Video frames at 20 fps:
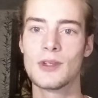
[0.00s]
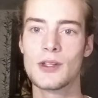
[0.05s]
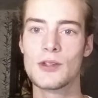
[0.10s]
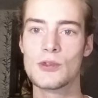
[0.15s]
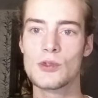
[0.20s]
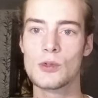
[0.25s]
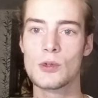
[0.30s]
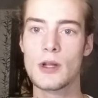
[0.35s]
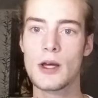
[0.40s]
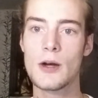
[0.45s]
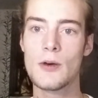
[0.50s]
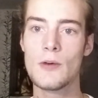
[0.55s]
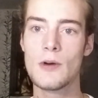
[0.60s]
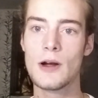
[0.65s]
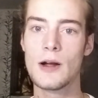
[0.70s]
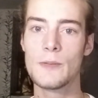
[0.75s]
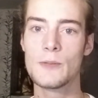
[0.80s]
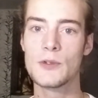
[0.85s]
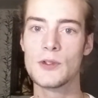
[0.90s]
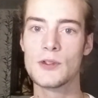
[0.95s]
And so now
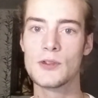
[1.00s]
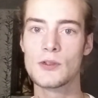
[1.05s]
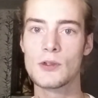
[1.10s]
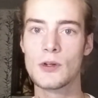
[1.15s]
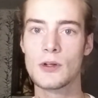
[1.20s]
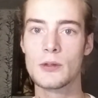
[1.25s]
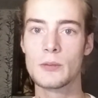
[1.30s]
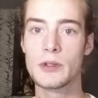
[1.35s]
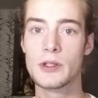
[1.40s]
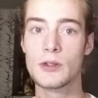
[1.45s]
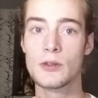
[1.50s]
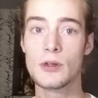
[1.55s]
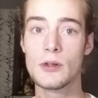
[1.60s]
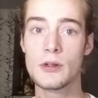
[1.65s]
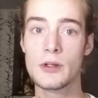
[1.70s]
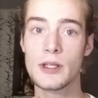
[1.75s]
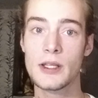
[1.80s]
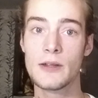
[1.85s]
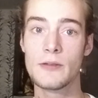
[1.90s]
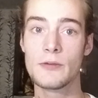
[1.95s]
I'm just going to be
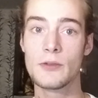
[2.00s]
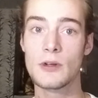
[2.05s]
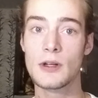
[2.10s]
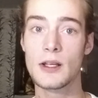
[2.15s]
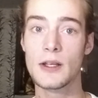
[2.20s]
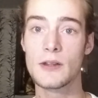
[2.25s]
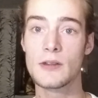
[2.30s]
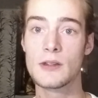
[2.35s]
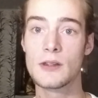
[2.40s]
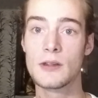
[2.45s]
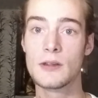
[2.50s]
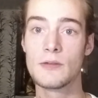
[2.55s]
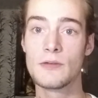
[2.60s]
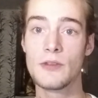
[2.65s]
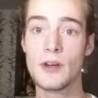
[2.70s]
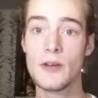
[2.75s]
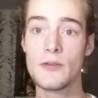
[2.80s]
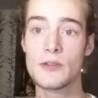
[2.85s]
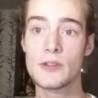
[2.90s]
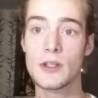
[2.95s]
talking for like
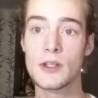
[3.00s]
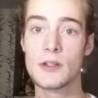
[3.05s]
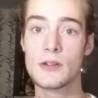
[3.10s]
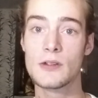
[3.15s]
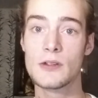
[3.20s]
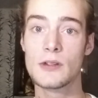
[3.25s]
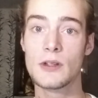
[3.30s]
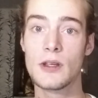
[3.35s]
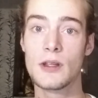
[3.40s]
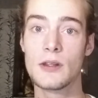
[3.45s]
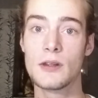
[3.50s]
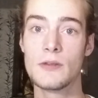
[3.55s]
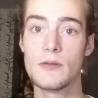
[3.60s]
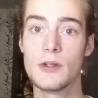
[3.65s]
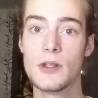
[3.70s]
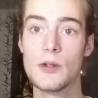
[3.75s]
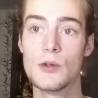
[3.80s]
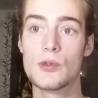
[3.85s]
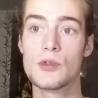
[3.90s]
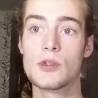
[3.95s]
5 seconds and the
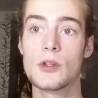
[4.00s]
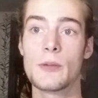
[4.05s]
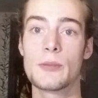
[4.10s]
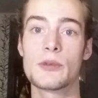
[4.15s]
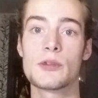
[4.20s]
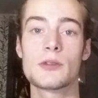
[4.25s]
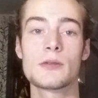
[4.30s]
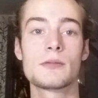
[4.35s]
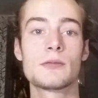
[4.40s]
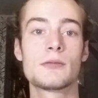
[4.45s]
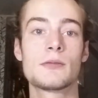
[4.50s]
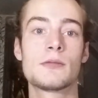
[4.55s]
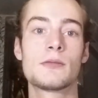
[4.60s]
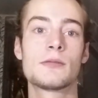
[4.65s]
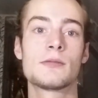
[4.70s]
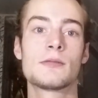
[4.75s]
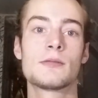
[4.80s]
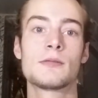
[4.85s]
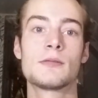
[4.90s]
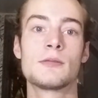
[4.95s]
video stops
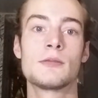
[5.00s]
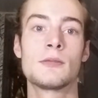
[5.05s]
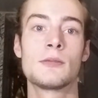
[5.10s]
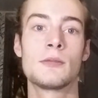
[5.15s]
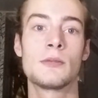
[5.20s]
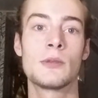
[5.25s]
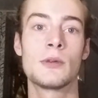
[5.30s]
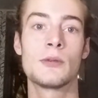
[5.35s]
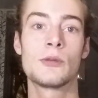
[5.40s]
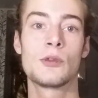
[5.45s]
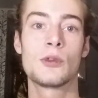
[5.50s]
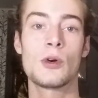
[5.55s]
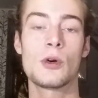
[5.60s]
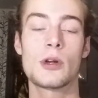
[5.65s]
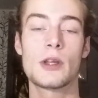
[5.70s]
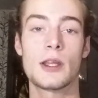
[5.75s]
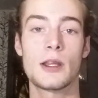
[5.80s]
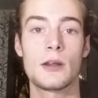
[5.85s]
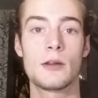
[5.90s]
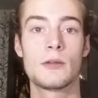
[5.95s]

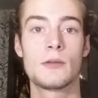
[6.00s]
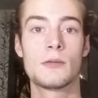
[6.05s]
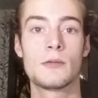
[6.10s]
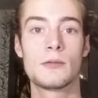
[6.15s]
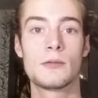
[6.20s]
talking.